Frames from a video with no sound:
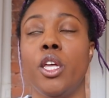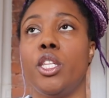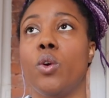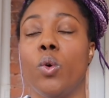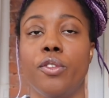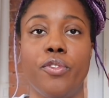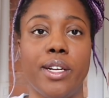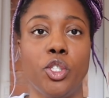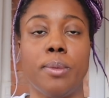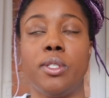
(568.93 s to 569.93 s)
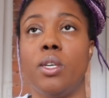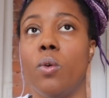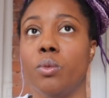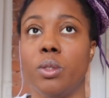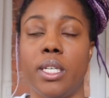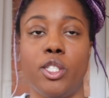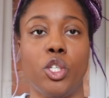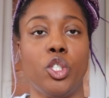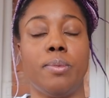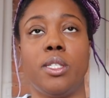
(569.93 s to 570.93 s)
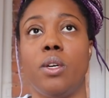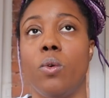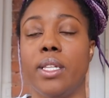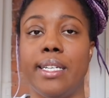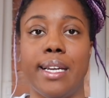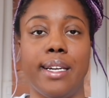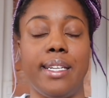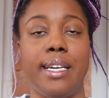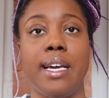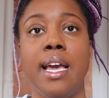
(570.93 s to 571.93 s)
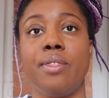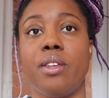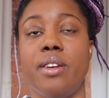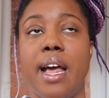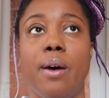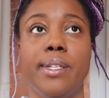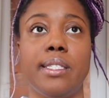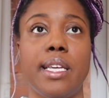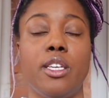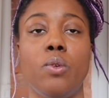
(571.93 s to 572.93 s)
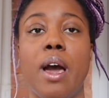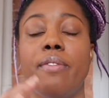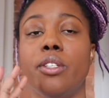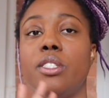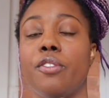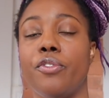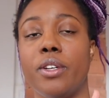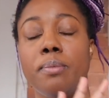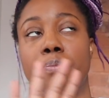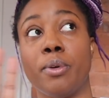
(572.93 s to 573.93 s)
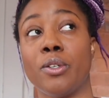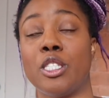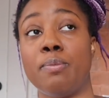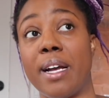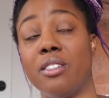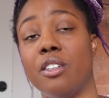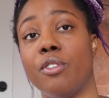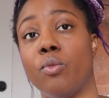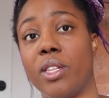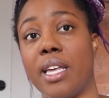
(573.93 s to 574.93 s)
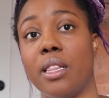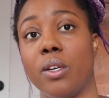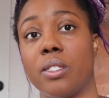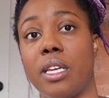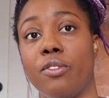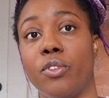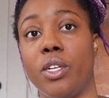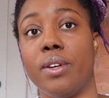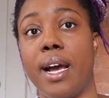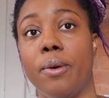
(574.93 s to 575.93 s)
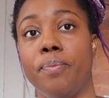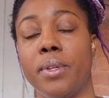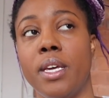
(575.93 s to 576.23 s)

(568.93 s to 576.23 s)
the old friendships, the old relationships, the old identity, that now it's like you have a different perspective of what that looks like for you now.